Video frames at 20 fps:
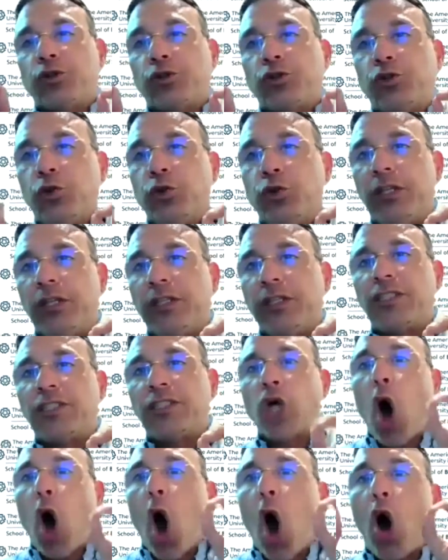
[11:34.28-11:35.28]

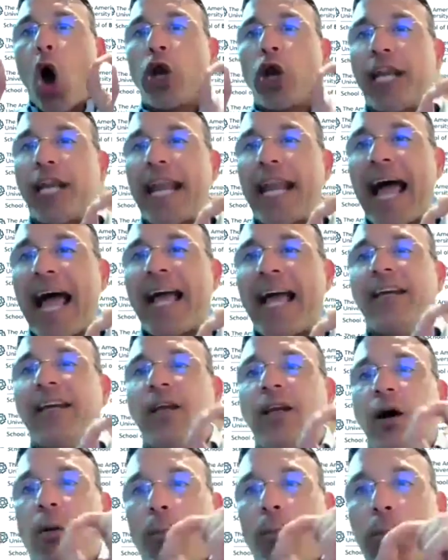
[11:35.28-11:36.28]
students'
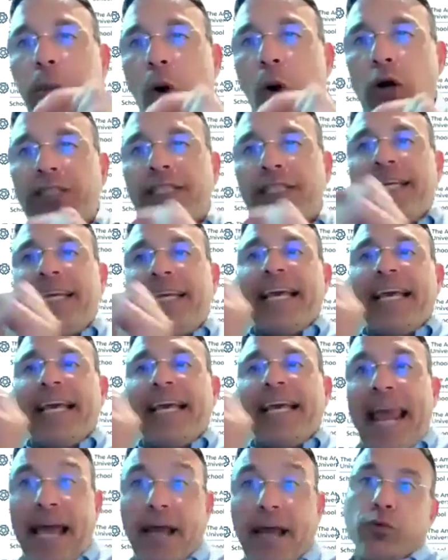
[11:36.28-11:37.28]
online body
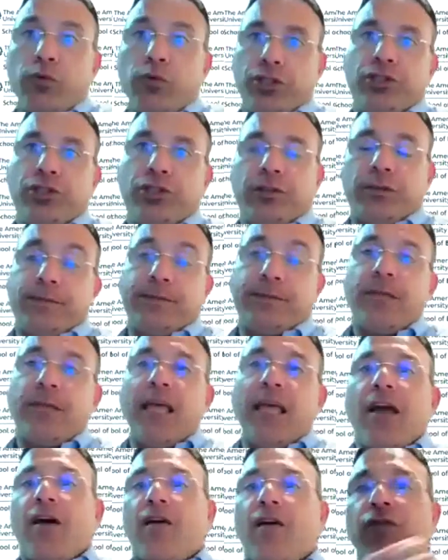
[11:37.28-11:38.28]
language.
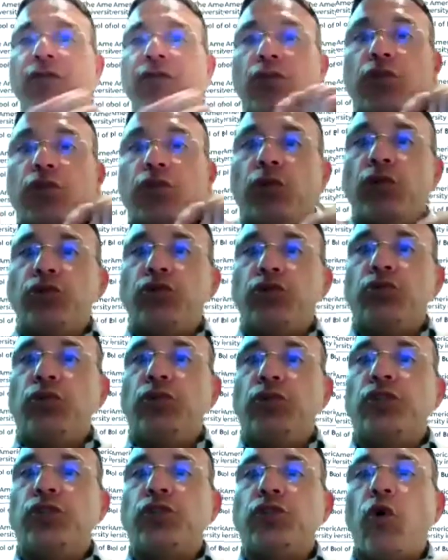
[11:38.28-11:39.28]
For those
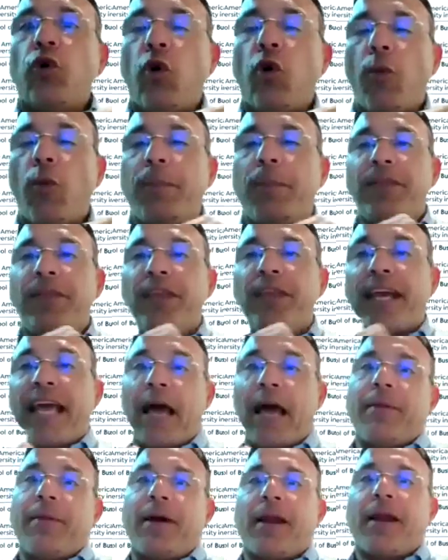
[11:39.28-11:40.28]
students who open the
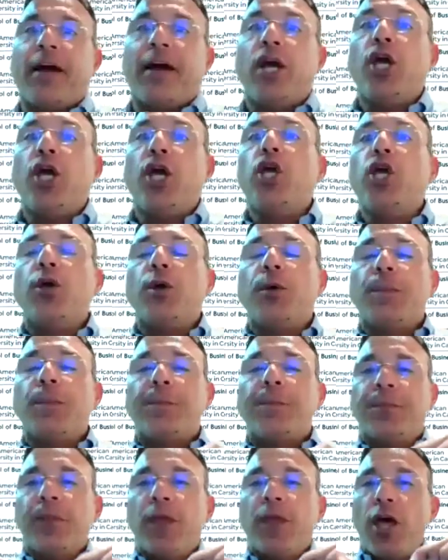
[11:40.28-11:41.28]
camera,
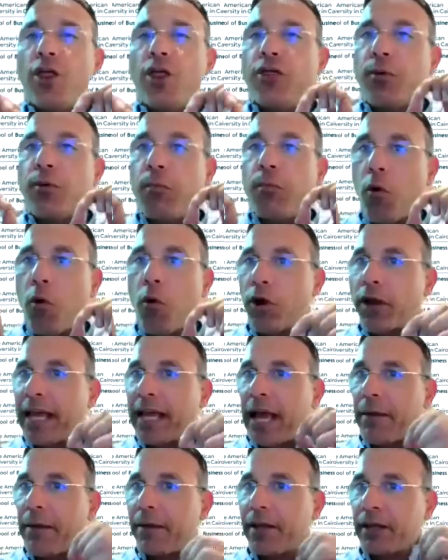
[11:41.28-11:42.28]
the more
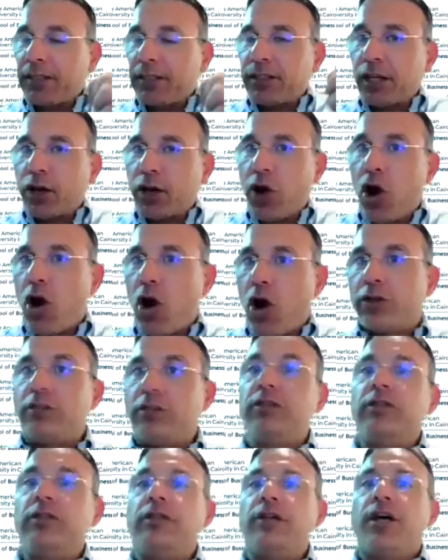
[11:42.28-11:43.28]
cameras are
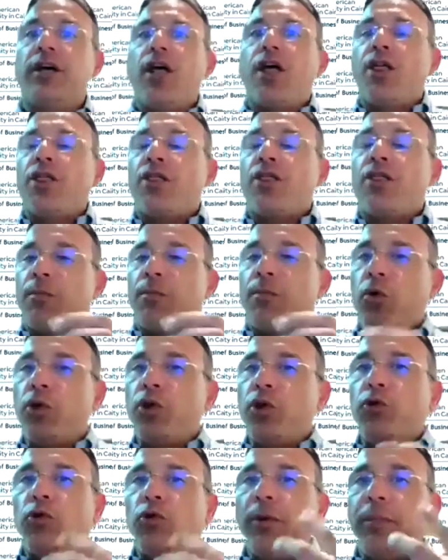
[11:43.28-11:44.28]
on, the more
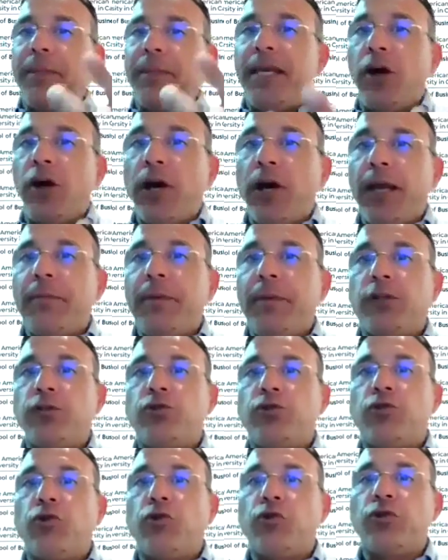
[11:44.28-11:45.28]
you will be able
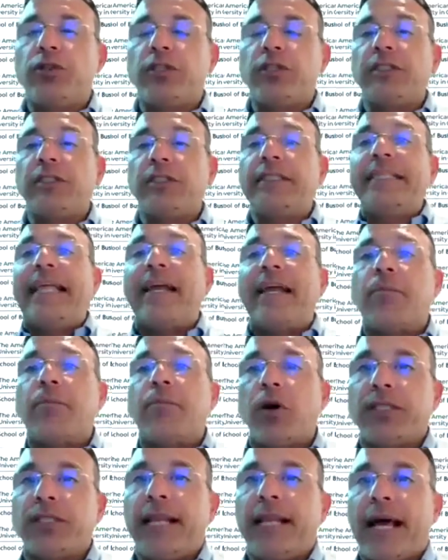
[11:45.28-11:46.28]
to notice their
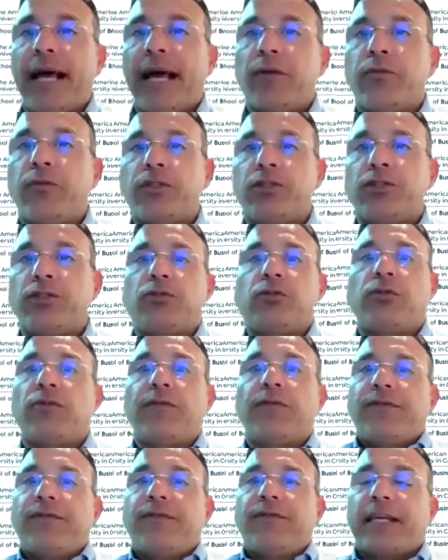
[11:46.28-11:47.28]
body language. So
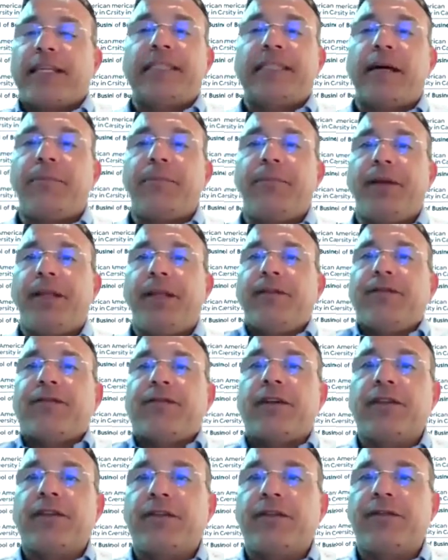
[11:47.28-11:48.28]
for example, in
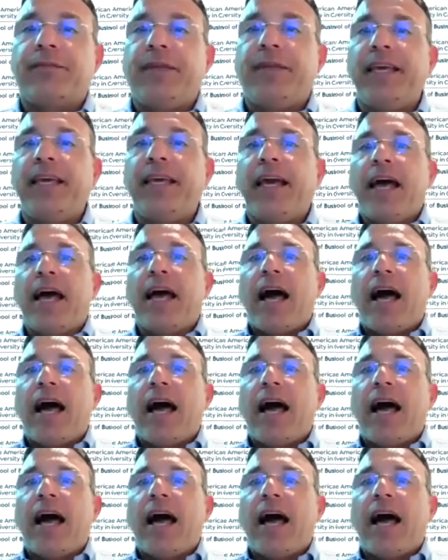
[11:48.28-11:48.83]
front of me,